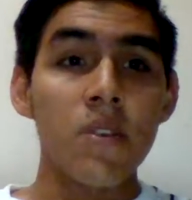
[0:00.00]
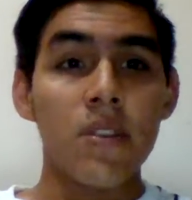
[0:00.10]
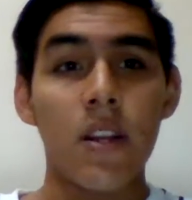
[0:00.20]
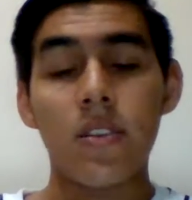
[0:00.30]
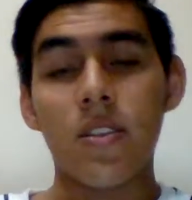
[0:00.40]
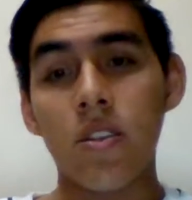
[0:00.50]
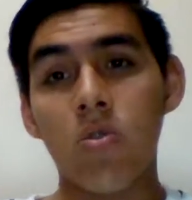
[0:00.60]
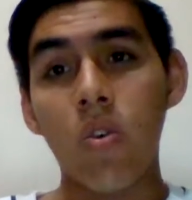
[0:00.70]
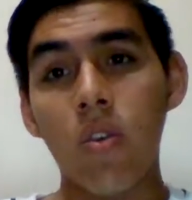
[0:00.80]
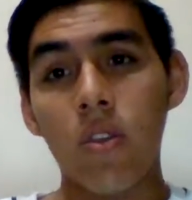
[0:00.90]
That is the
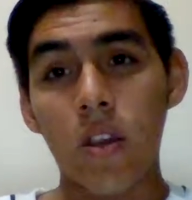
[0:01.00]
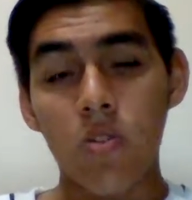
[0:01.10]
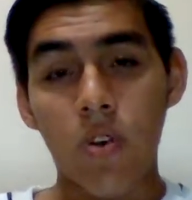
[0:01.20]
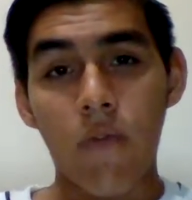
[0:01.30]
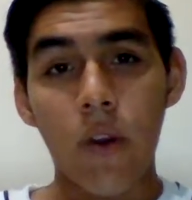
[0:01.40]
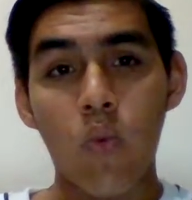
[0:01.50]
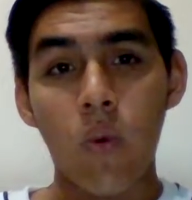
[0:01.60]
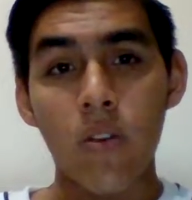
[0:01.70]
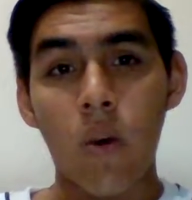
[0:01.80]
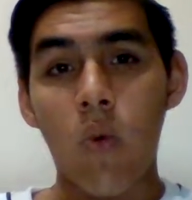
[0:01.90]
surface
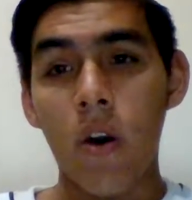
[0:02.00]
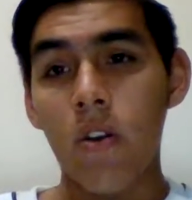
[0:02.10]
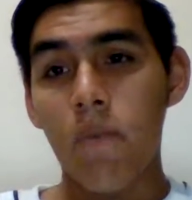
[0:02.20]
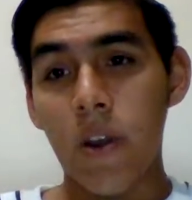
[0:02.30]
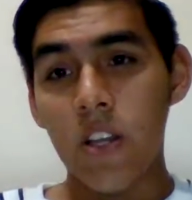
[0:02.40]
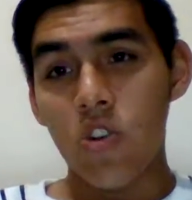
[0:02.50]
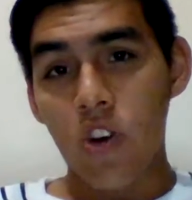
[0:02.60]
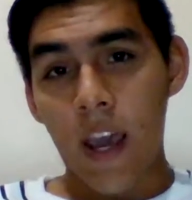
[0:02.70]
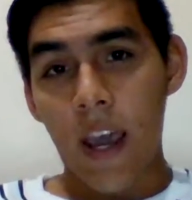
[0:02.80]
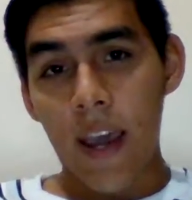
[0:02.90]
where the water pressure
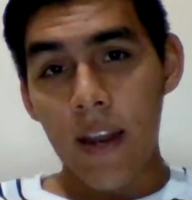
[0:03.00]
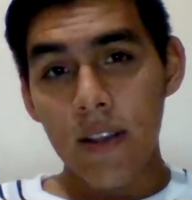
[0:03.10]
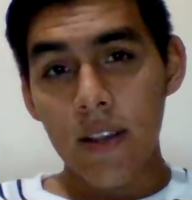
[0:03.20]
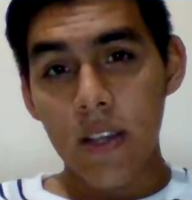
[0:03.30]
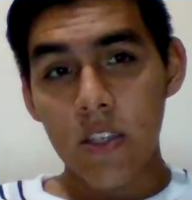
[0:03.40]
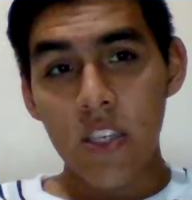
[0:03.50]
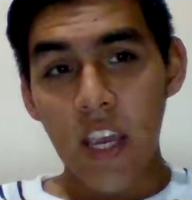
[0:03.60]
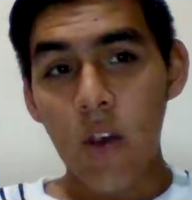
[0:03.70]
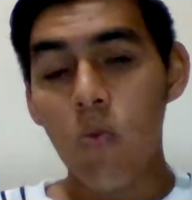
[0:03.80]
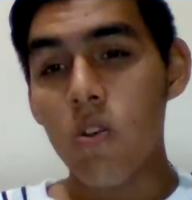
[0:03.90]
ahead is
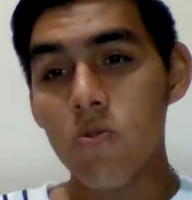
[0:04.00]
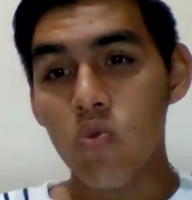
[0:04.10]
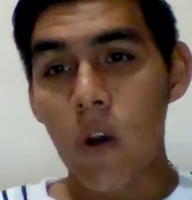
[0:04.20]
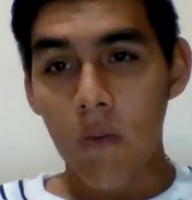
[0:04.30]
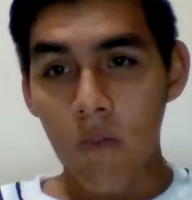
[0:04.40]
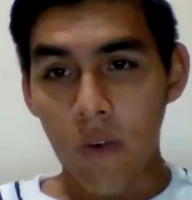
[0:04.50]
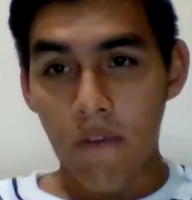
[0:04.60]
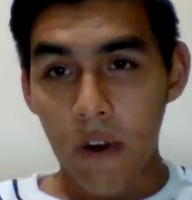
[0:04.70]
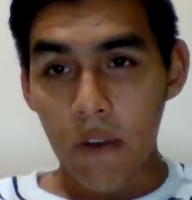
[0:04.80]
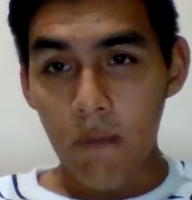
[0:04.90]
equal to
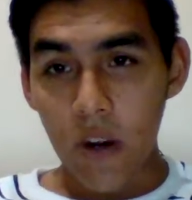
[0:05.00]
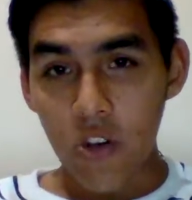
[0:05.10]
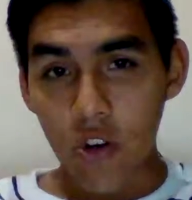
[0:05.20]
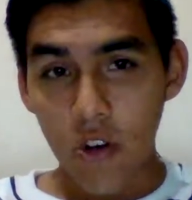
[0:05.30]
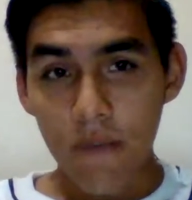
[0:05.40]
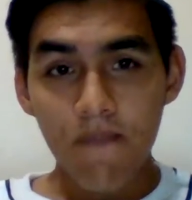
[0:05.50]
atmospheric pressure,